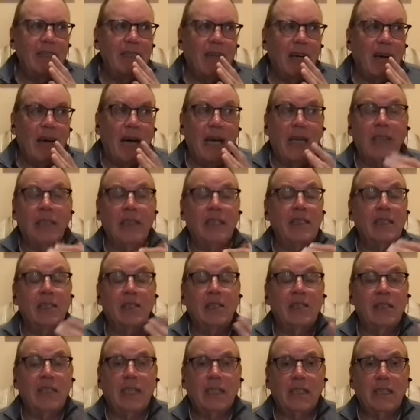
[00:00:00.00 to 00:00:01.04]
i think is
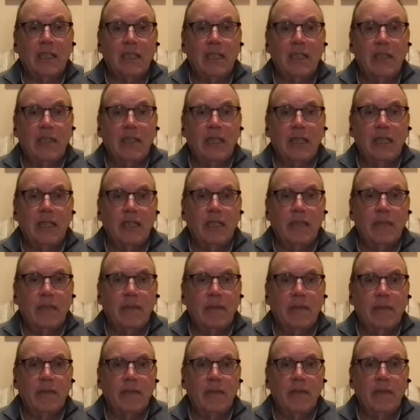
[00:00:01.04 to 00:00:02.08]
secondary
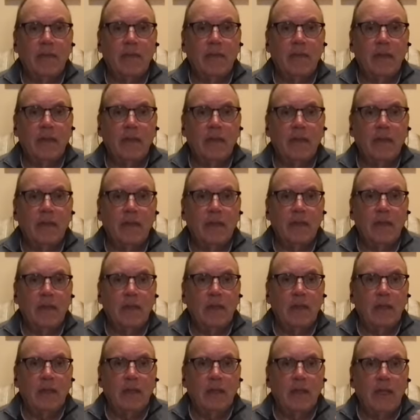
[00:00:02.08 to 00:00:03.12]
you know,
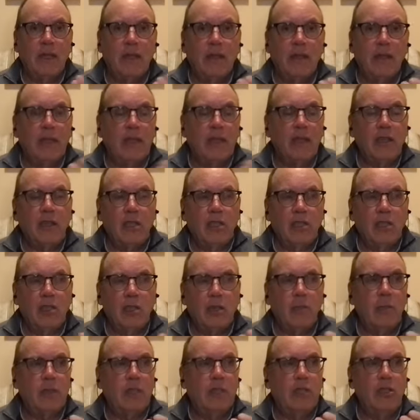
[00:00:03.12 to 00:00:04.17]
i think that you
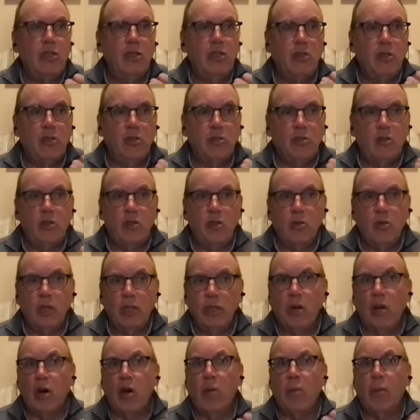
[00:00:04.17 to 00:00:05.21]
could be
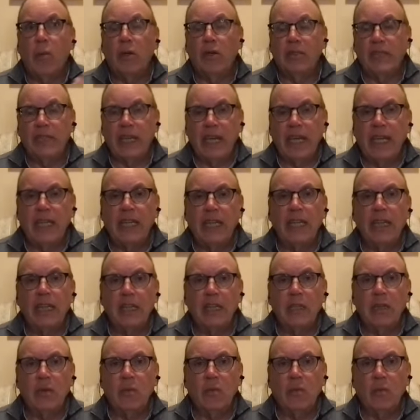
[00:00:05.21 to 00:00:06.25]
doing almost
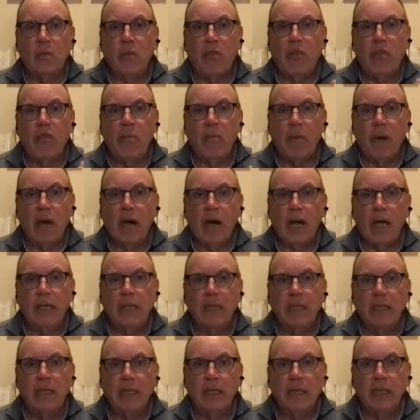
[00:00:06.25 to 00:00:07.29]
anything with the
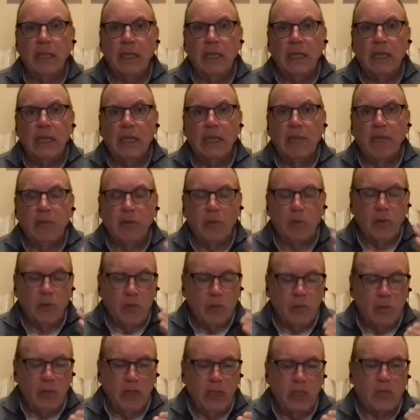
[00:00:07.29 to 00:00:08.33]
mind if you
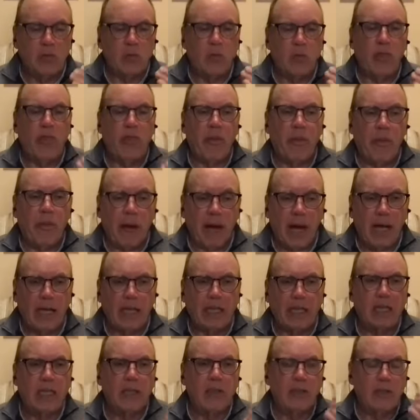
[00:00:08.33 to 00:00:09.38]
do this with the
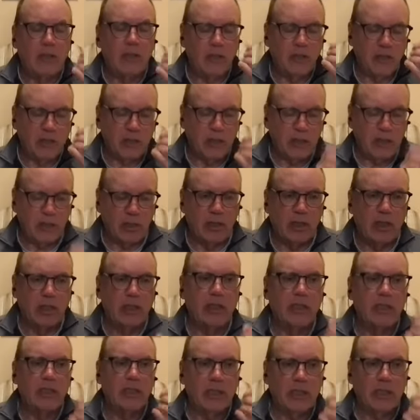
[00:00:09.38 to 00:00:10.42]
body the
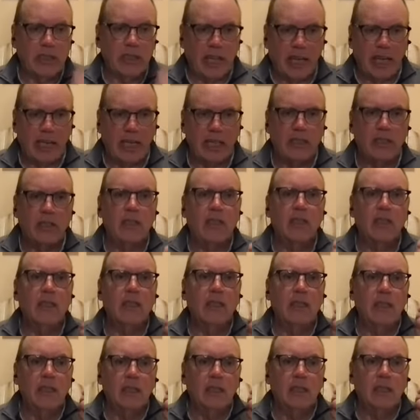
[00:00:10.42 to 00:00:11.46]
stillness the silence
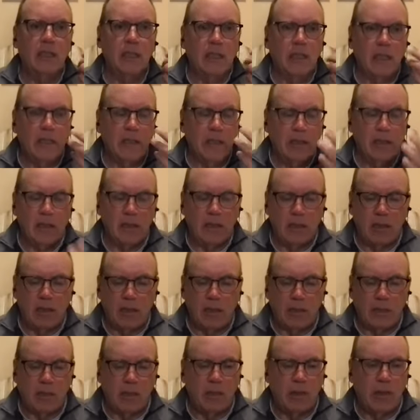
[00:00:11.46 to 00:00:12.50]
you
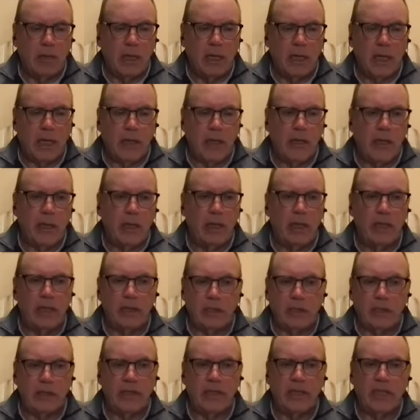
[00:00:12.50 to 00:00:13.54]
know and the, and
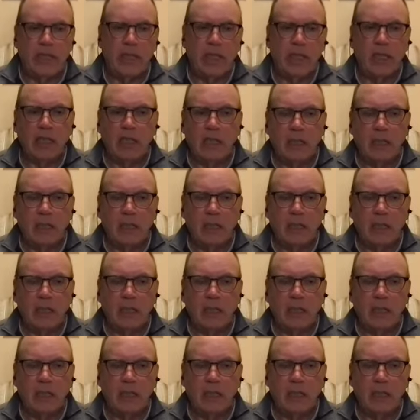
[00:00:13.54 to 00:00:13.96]
sustain it